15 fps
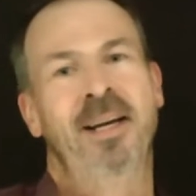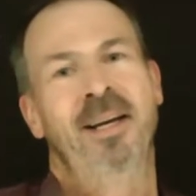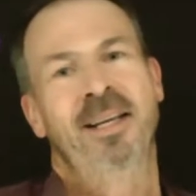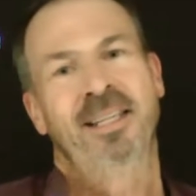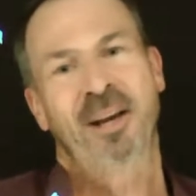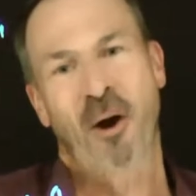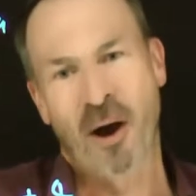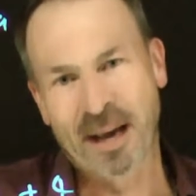
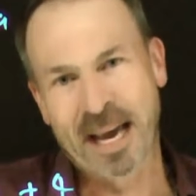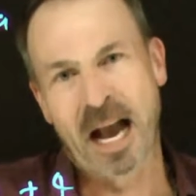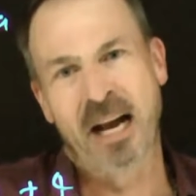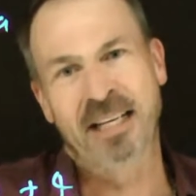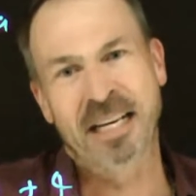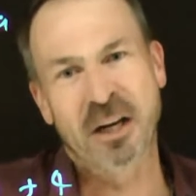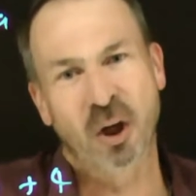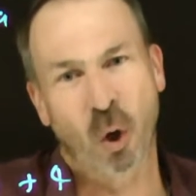So, okay,
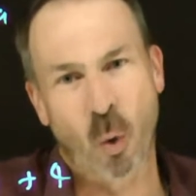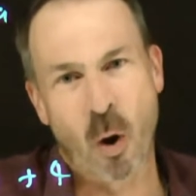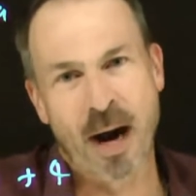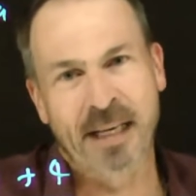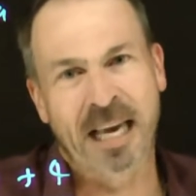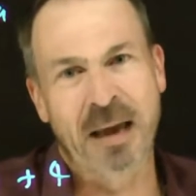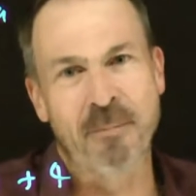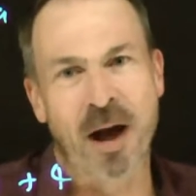I didn't
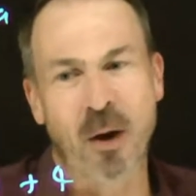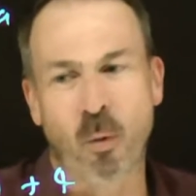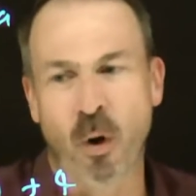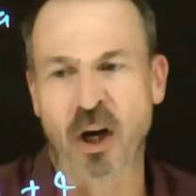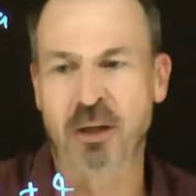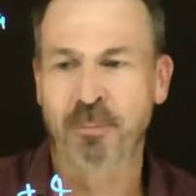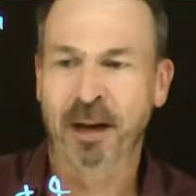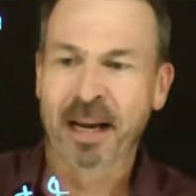quite get my
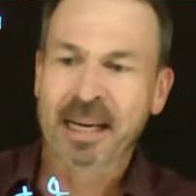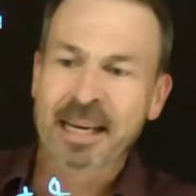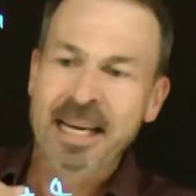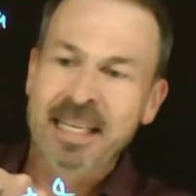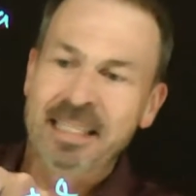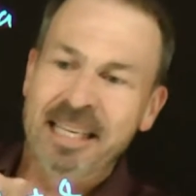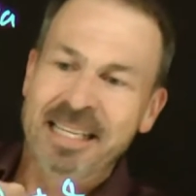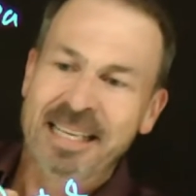wish, but I at
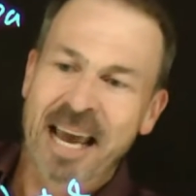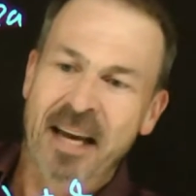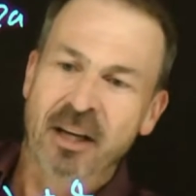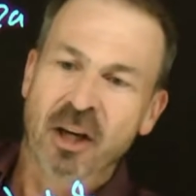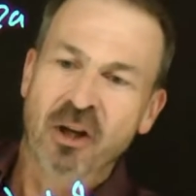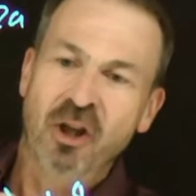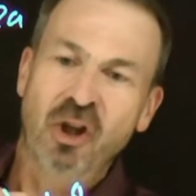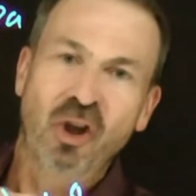least did
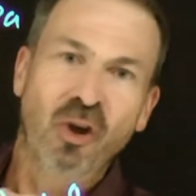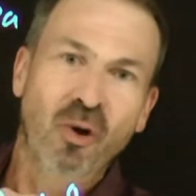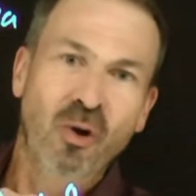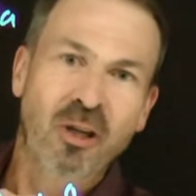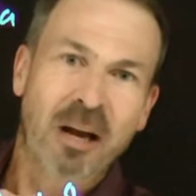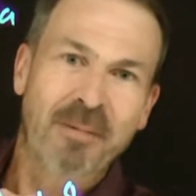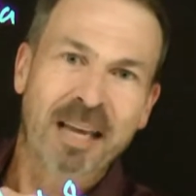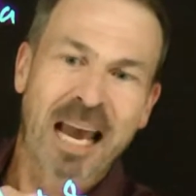get
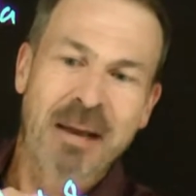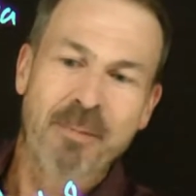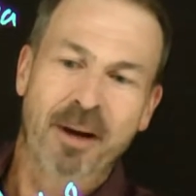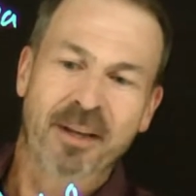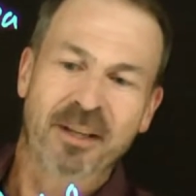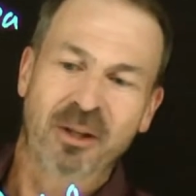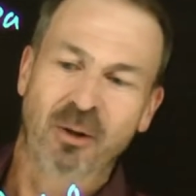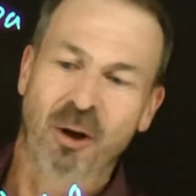2 times a
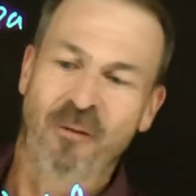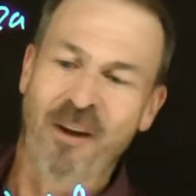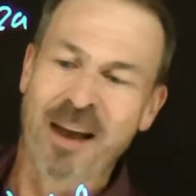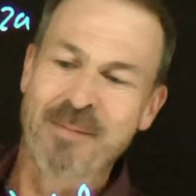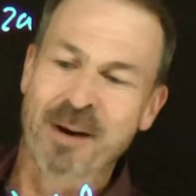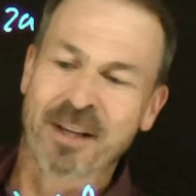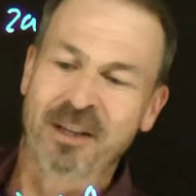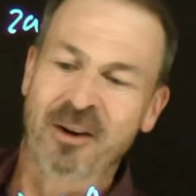minus 2 over
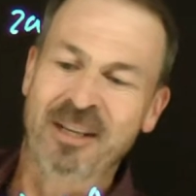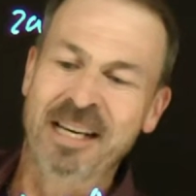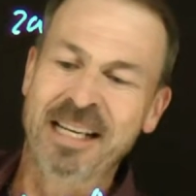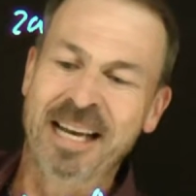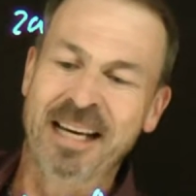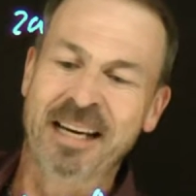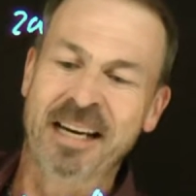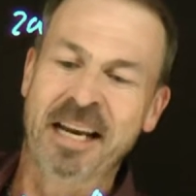a minus 2. I
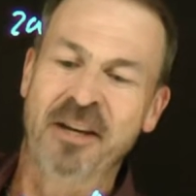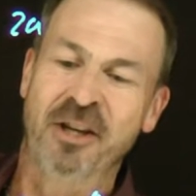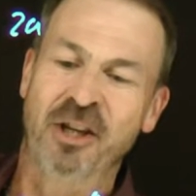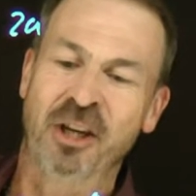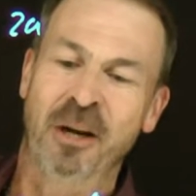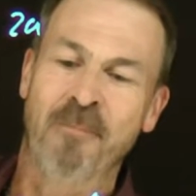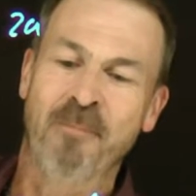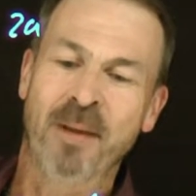did get an
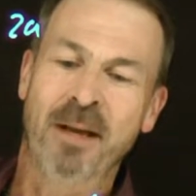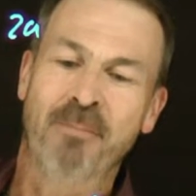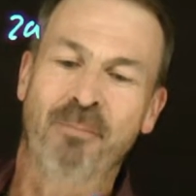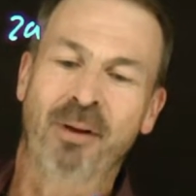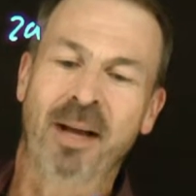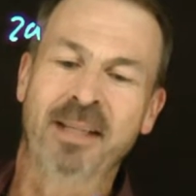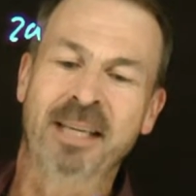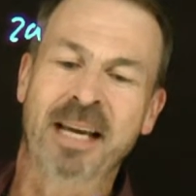integer
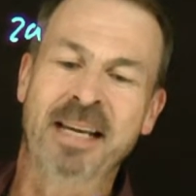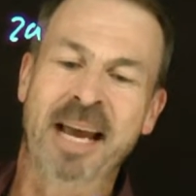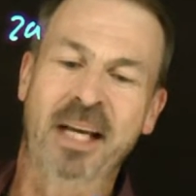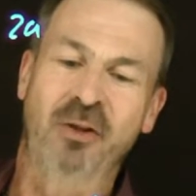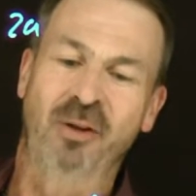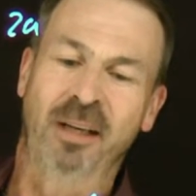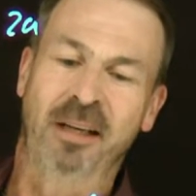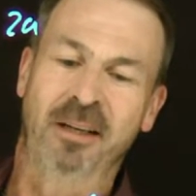plus an
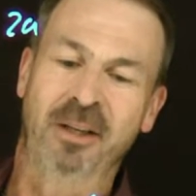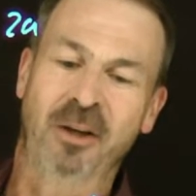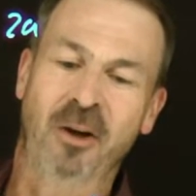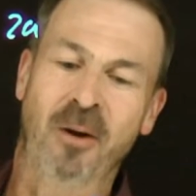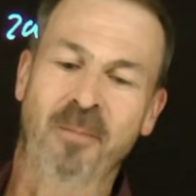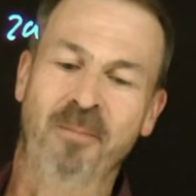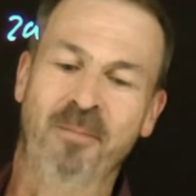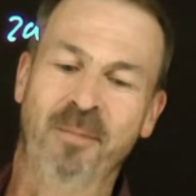extra little
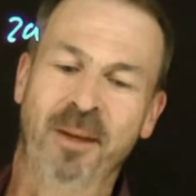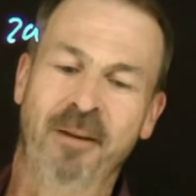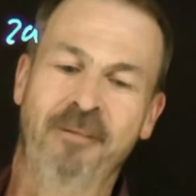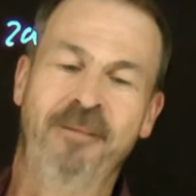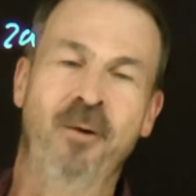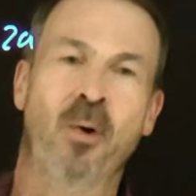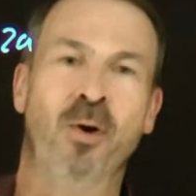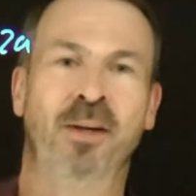term,
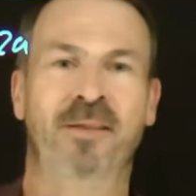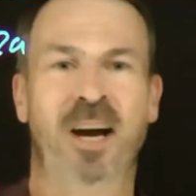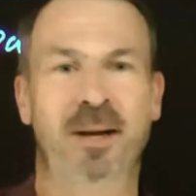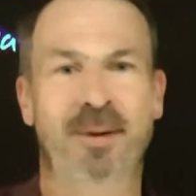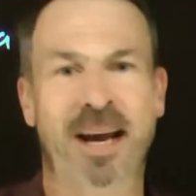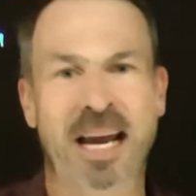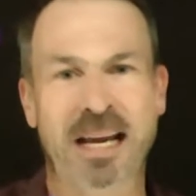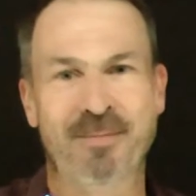4
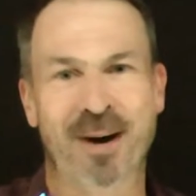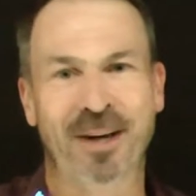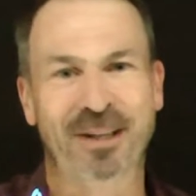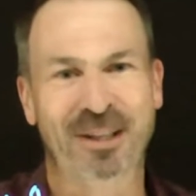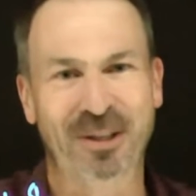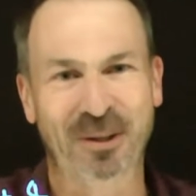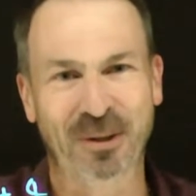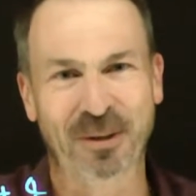divided by a
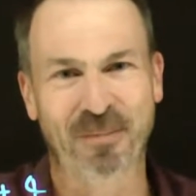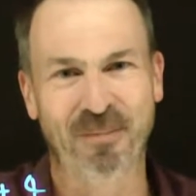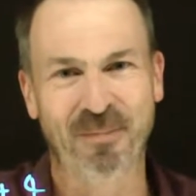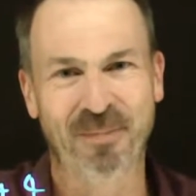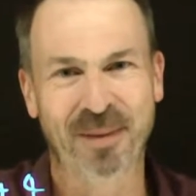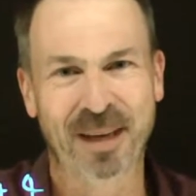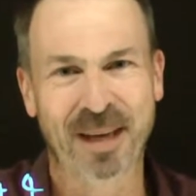minus 2.